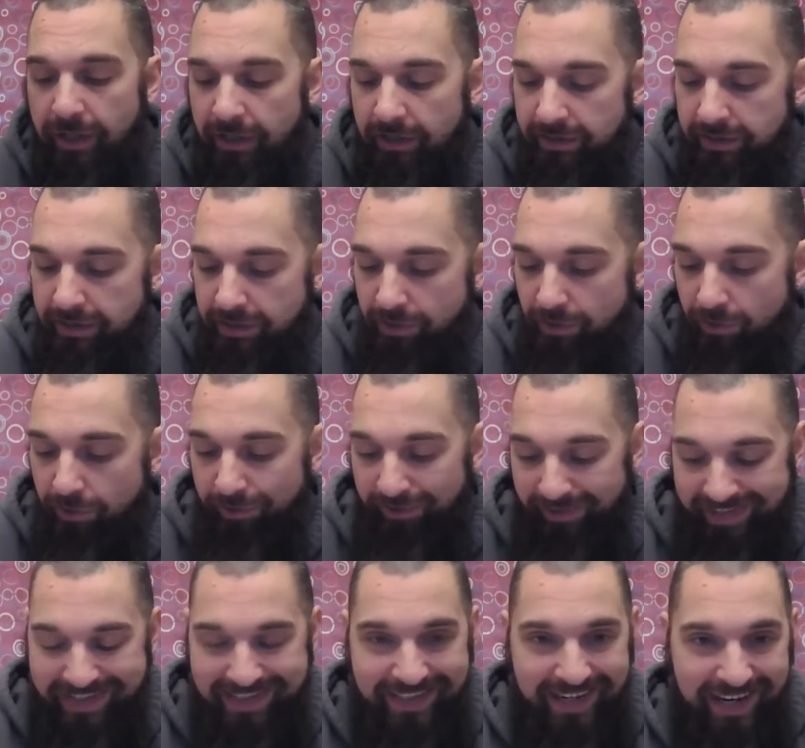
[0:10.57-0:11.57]
the
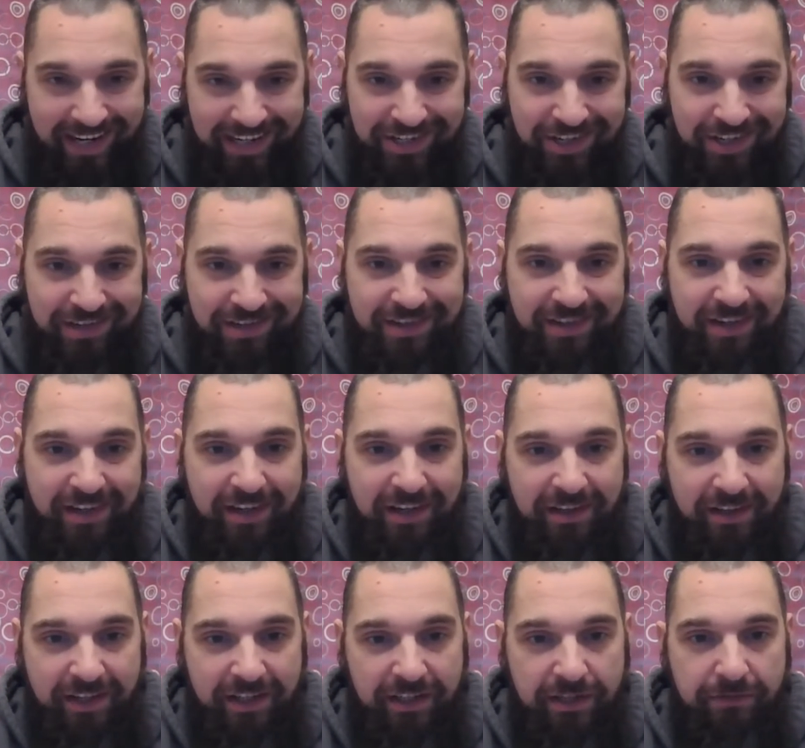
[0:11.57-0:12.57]
early stages in
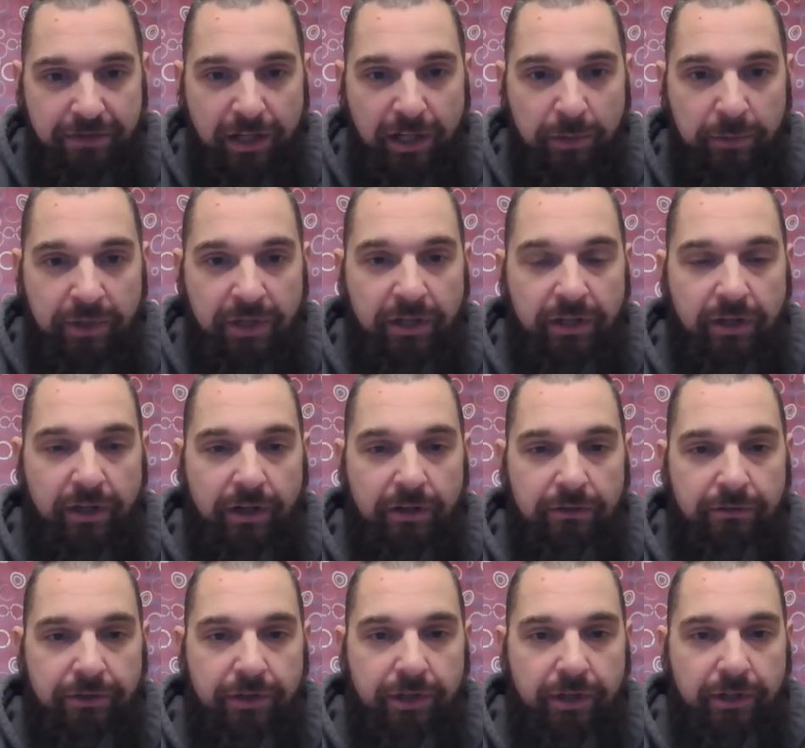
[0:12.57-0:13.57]
the development
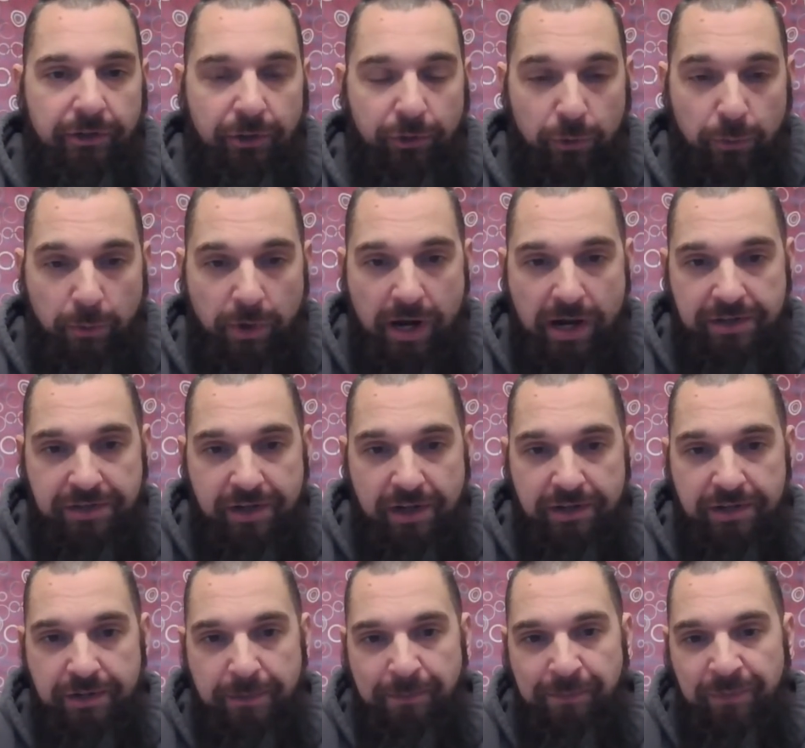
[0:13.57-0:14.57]
of the group process.